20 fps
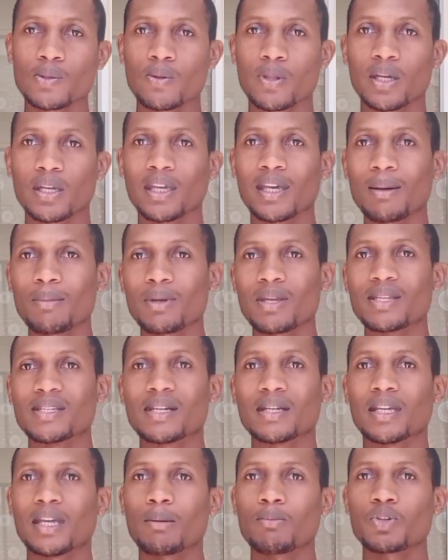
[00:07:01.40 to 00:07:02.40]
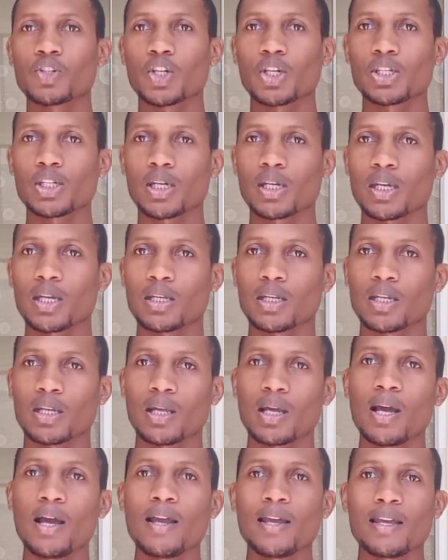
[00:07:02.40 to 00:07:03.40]
to the game, he's a game changer, and
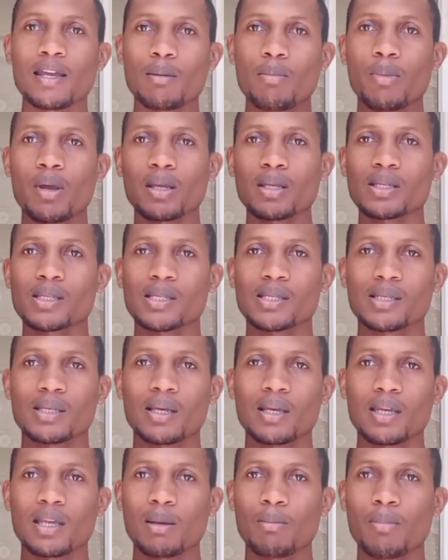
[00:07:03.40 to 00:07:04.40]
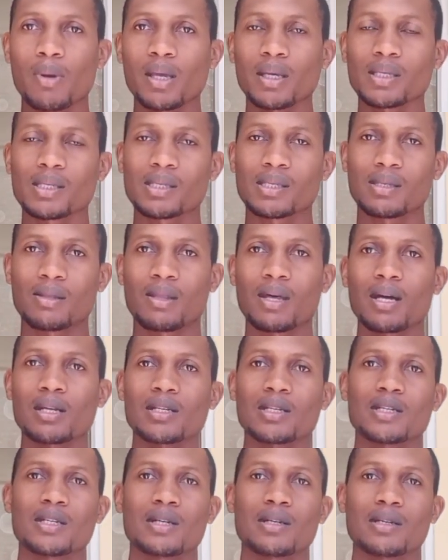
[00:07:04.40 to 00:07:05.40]
he makes
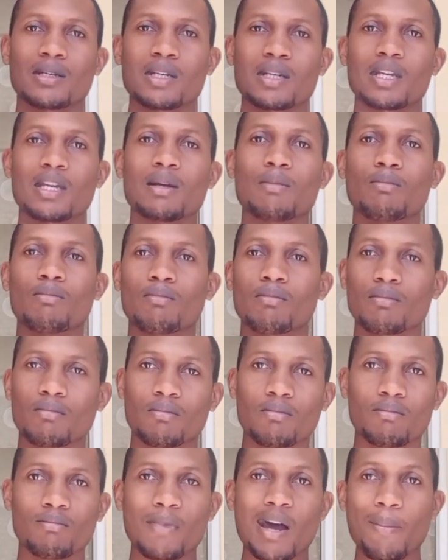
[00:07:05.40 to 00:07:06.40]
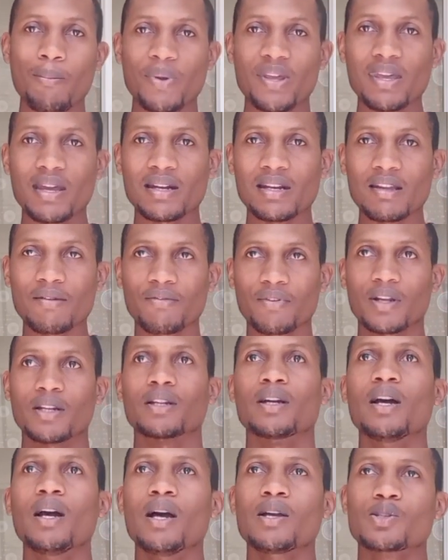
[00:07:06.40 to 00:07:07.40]
that team appear
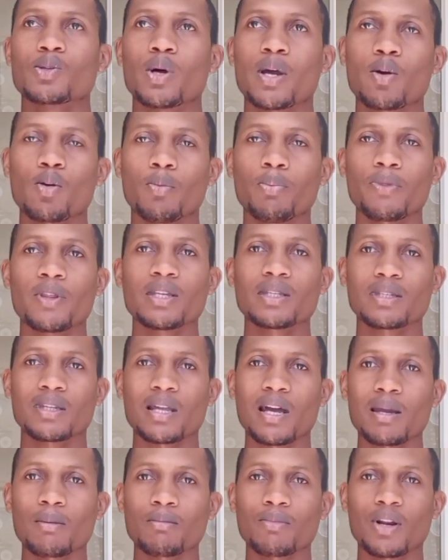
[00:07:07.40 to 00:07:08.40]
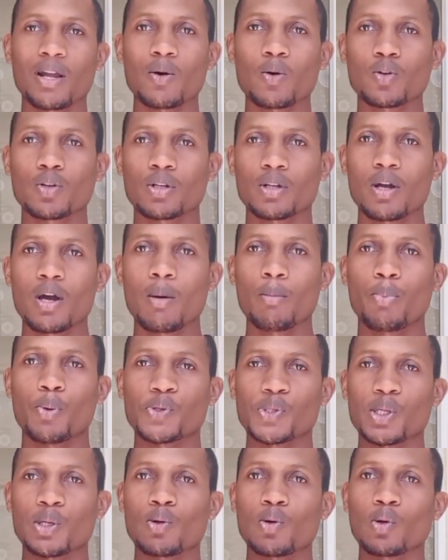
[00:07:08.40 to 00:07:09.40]
different. So I hope this time round
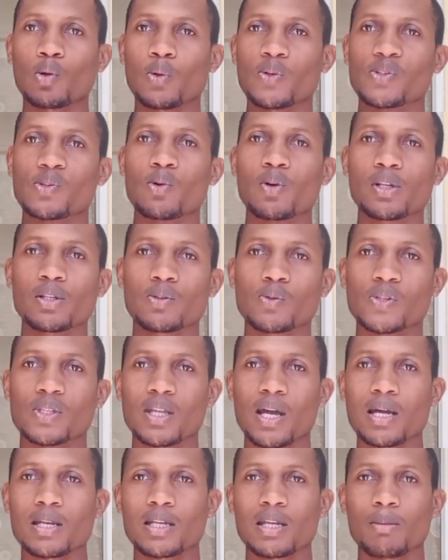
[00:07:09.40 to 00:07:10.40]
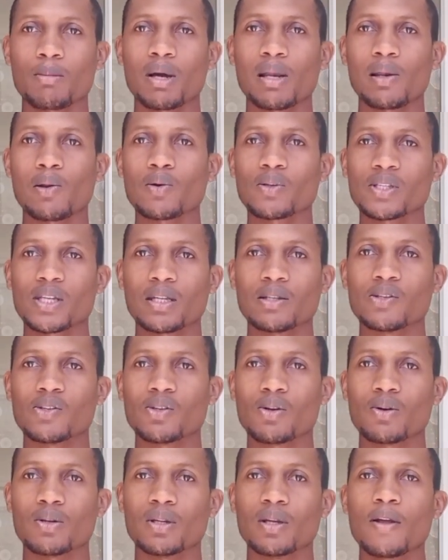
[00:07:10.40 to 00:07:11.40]
Postecoglou is going to start him alongside
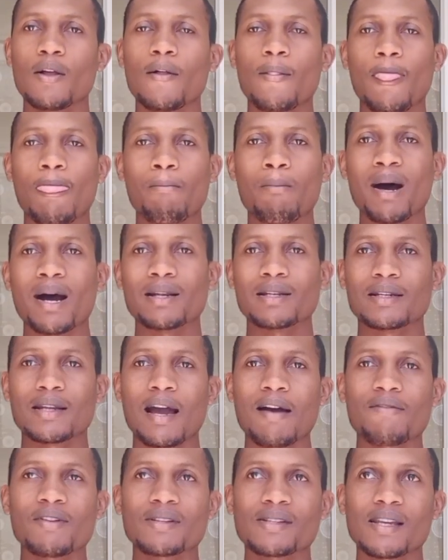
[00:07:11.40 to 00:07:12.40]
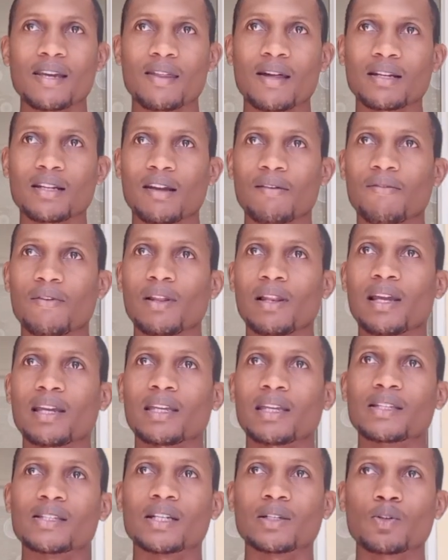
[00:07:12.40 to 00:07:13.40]
Son. But having said that, I feel
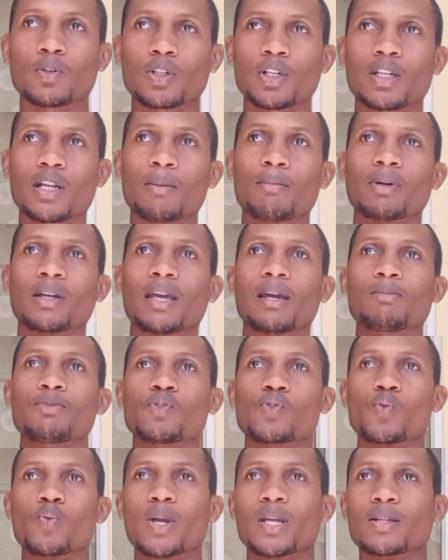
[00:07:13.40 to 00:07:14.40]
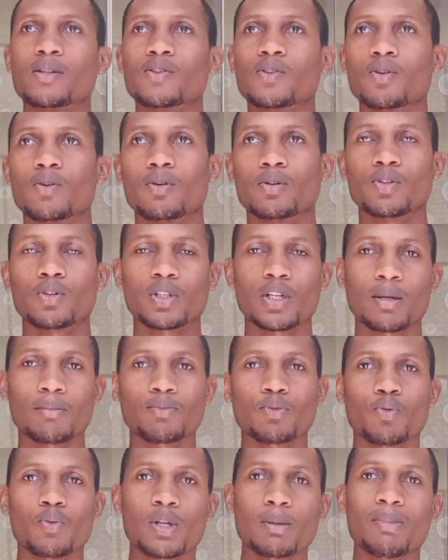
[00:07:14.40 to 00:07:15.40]
like it's a Tottenham game to win. So
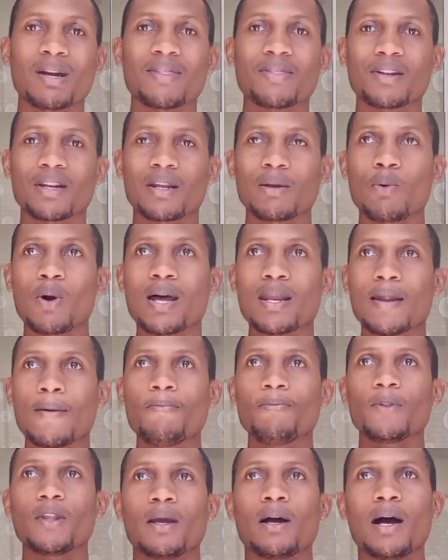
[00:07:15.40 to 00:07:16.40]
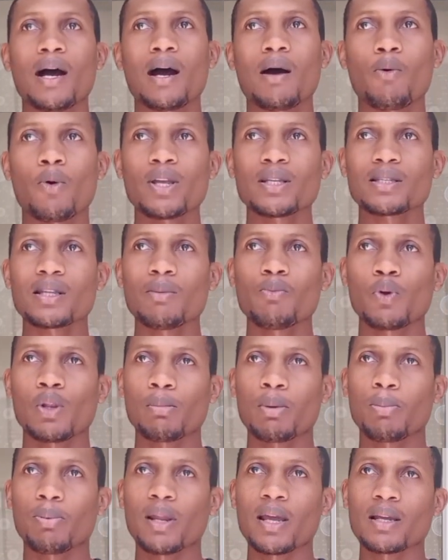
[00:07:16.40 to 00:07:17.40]
Tottenham to win by 3-1. West Ham will
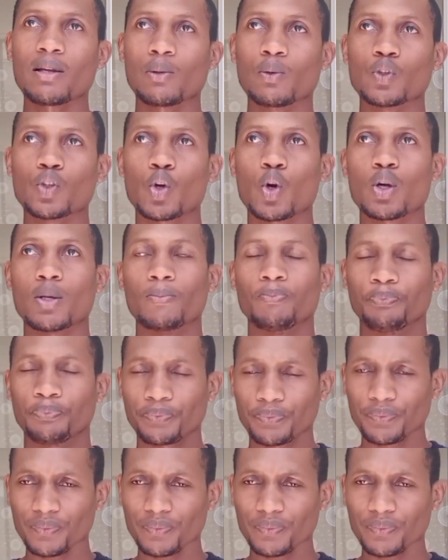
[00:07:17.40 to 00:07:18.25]
be playing Luton.